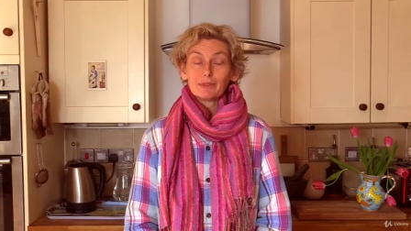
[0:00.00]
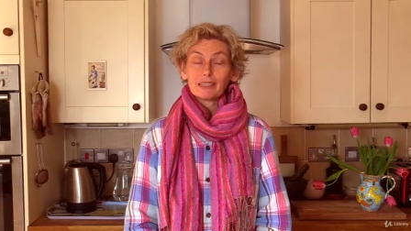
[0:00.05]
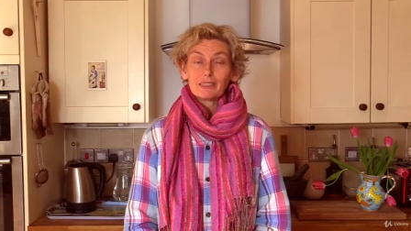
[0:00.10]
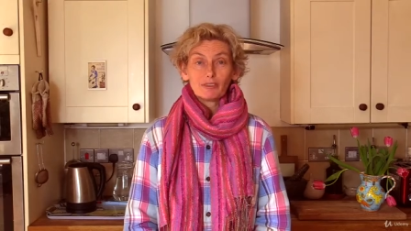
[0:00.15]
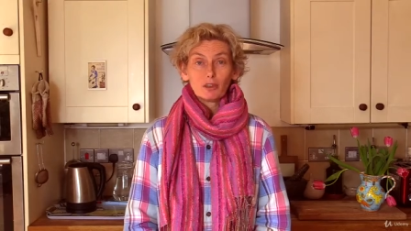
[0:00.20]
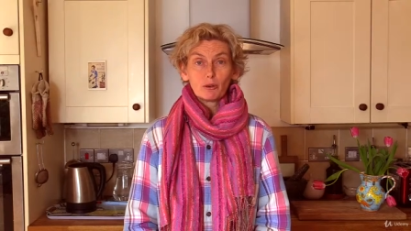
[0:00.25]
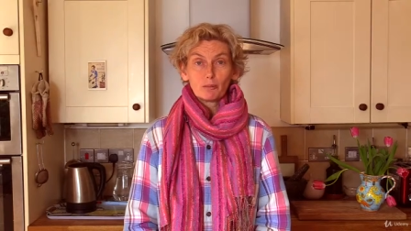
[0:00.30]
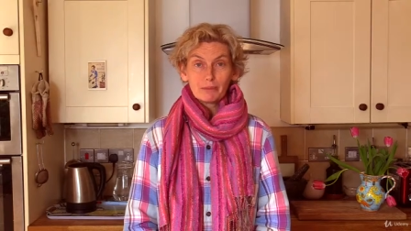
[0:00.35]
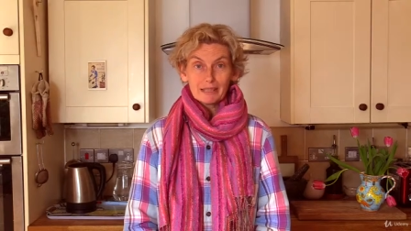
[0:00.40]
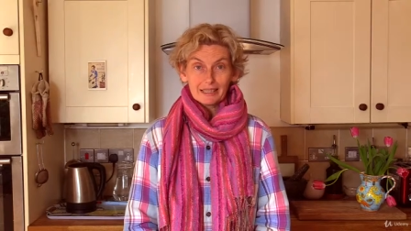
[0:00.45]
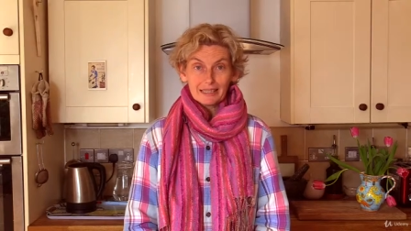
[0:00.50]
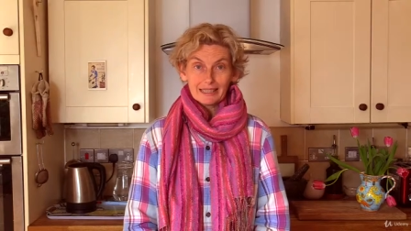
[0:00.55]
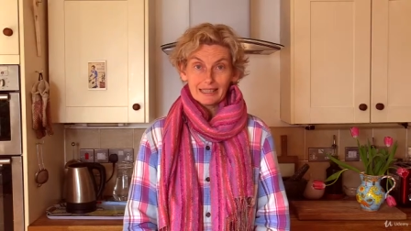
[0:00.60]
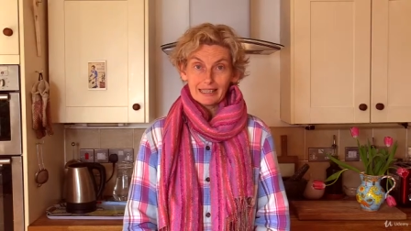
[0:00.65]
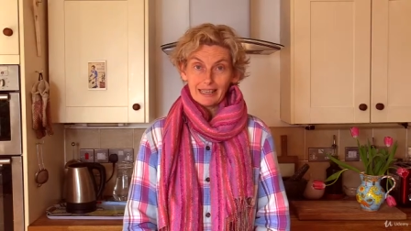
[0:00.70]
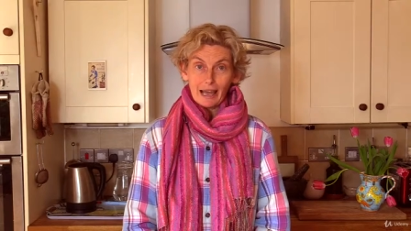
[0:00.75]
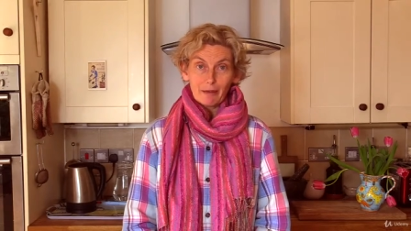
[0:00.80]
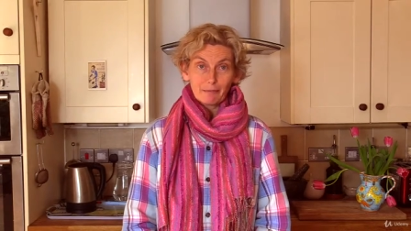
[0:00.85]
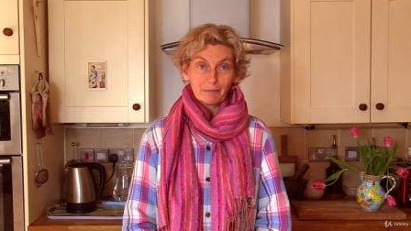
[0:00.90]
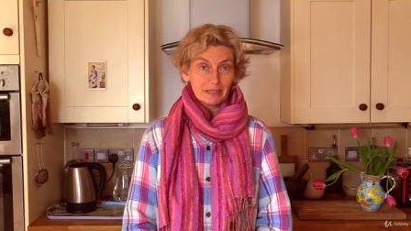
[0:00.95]
but if you're missing
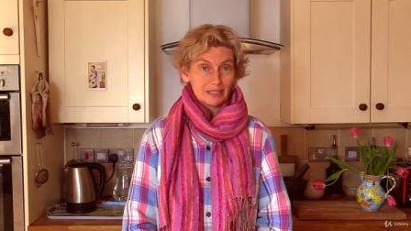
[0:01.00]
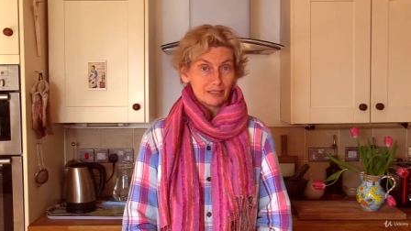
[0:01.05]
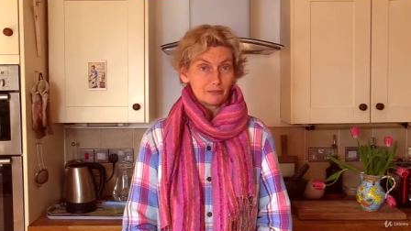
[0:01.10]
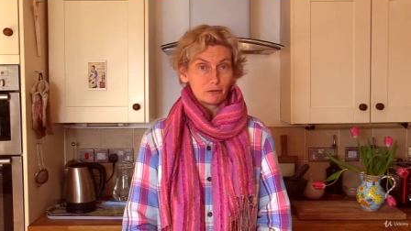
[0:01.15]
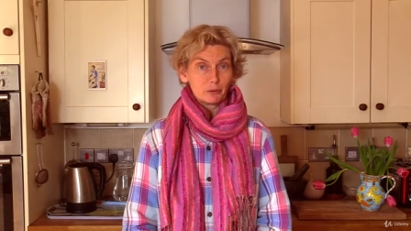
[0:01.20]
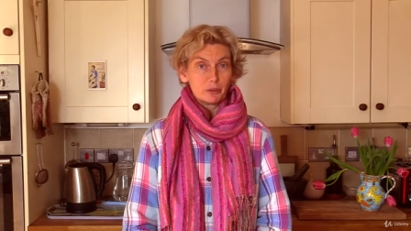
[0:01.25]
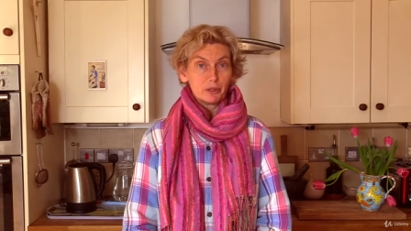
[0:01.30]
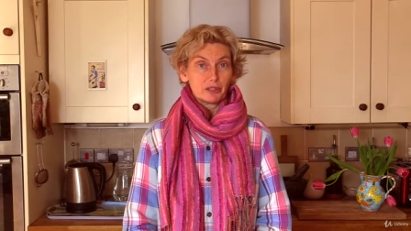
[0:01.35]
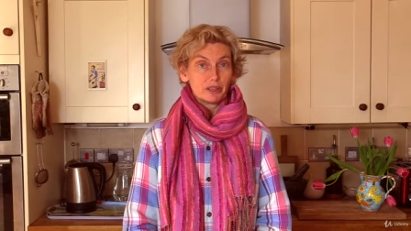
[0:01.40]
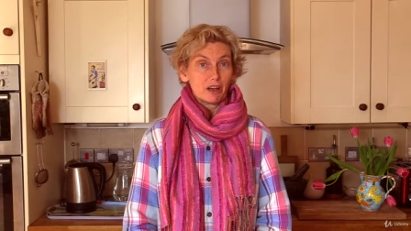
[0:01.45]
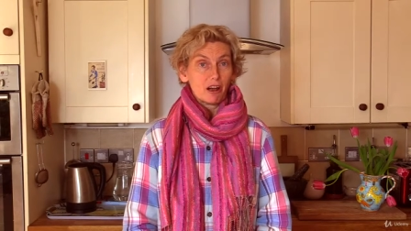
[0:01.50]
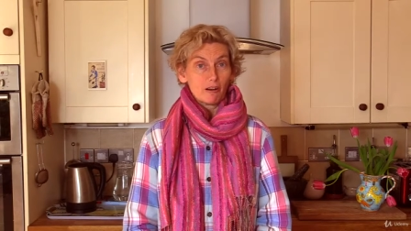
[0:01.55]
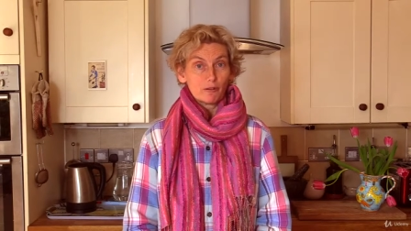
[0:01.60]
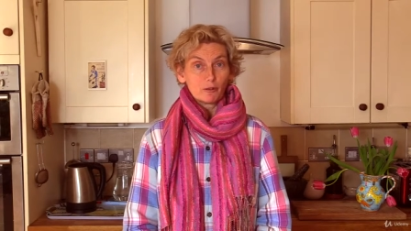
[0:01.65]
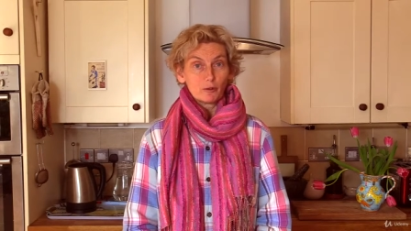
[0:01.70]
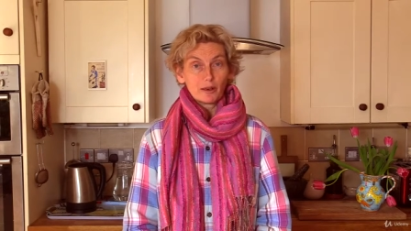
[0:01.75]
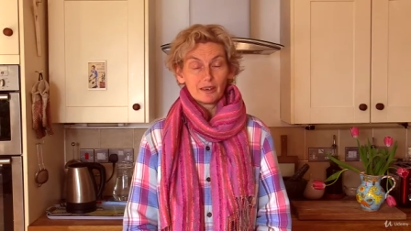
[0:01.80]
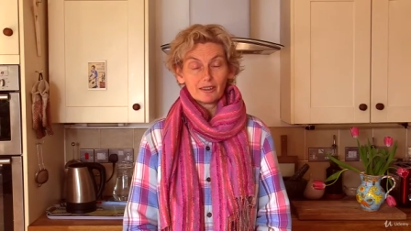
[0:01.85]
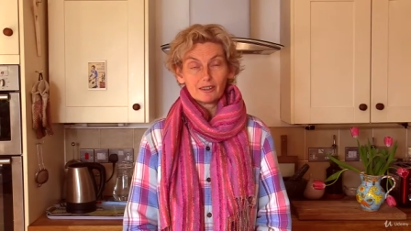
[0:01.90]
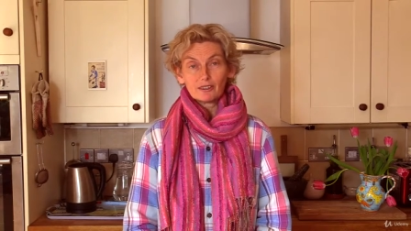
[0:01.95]
that bit of wood
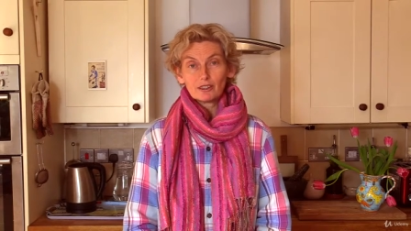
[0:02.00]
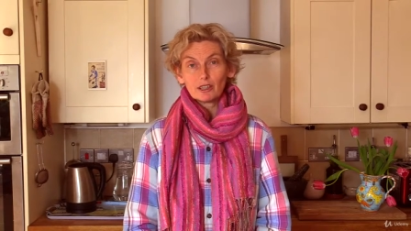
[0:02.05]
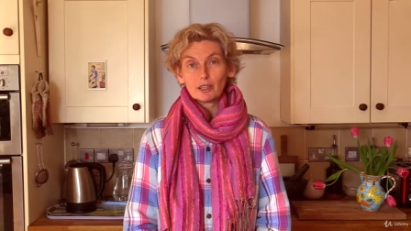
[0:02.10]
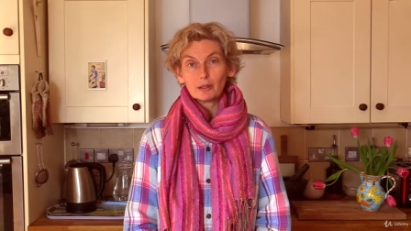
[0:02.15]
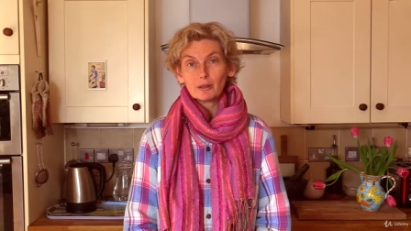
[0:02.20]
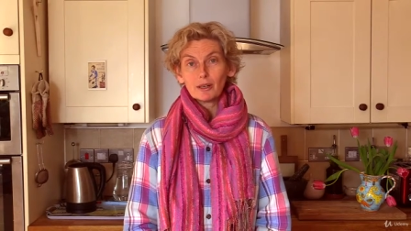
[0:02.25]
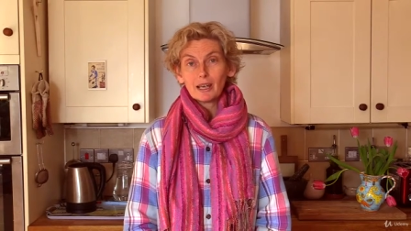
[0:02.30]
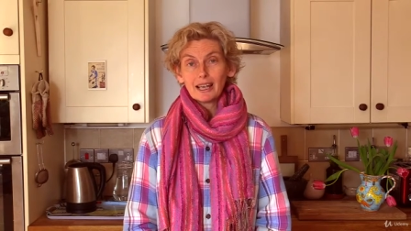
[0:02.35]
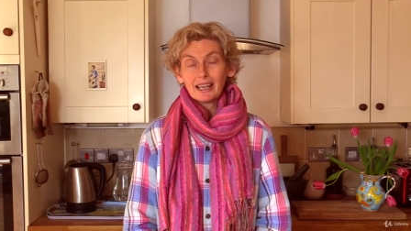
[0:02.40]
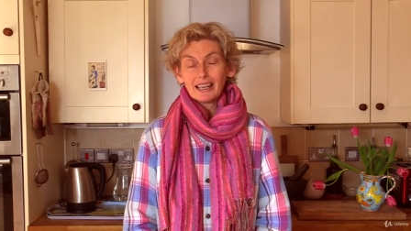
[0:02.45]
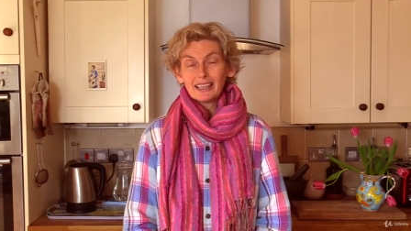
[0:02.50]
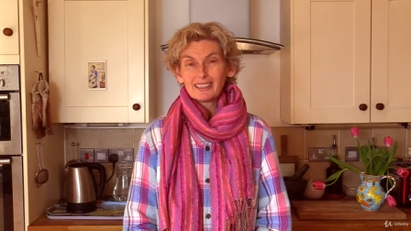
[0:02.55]
halfway through,